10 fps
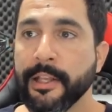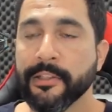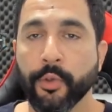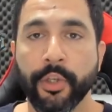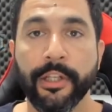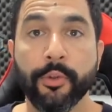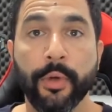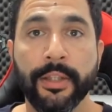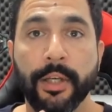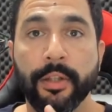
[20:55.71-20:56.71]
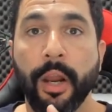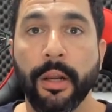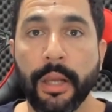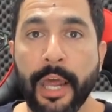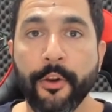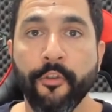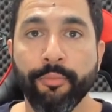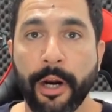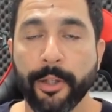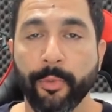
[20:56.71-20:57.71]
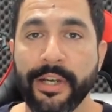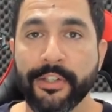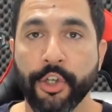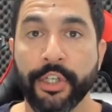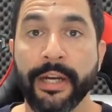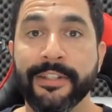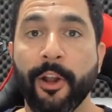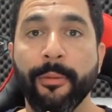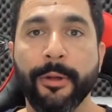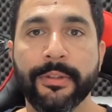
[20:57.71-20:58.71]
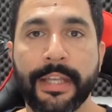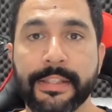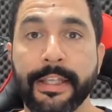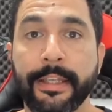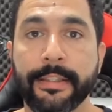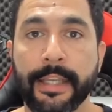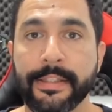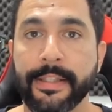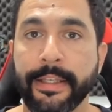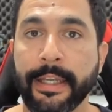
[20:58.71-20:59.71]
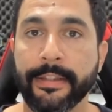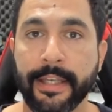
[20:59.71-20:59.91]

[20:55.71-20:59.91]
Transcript: So you need to conduct a lot of product research, and it's all about testing, testing, and